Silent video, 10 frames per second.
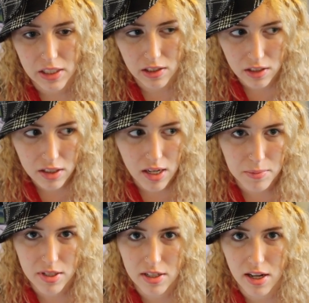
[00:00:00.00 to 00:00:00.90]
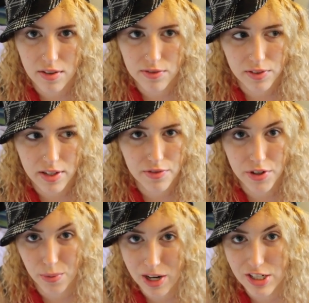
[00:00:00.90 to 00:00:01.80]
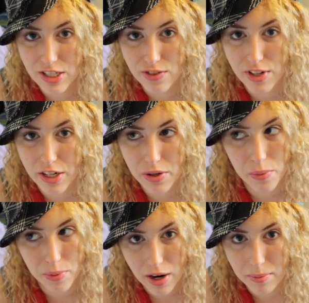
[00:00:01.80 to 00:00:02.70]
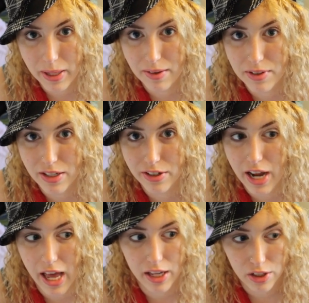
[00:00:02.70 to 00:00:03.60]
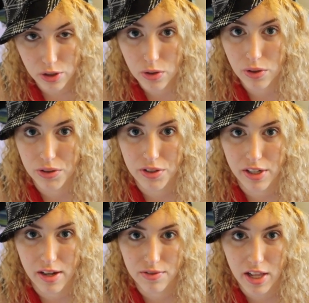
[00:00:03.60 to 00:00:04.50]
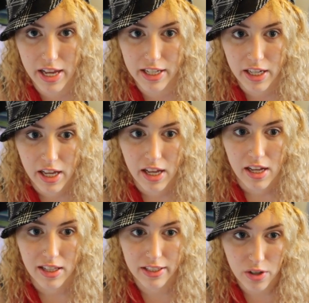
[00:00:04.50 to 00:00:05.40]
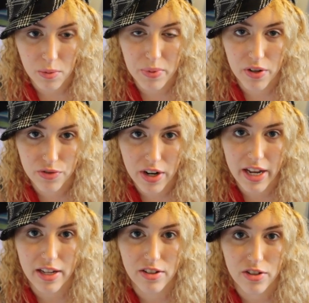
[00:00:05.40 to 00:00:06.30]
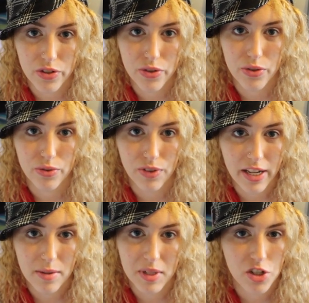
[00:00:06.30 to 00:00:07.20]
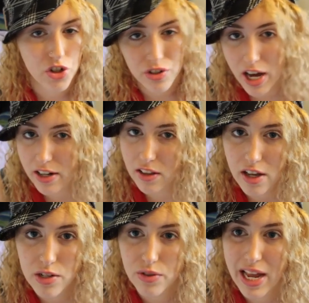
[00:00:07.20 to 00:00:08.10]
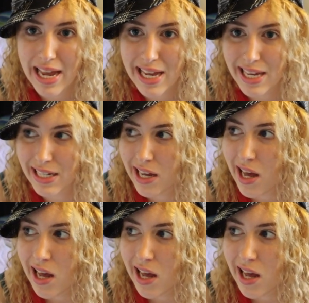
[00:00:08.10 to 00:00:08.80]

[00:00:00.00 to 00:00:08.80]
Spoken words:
Look up stuff. If you're watching this video, you probably have the internet. Google stuff. Like, don't be afraid to find it, because you're not alone. And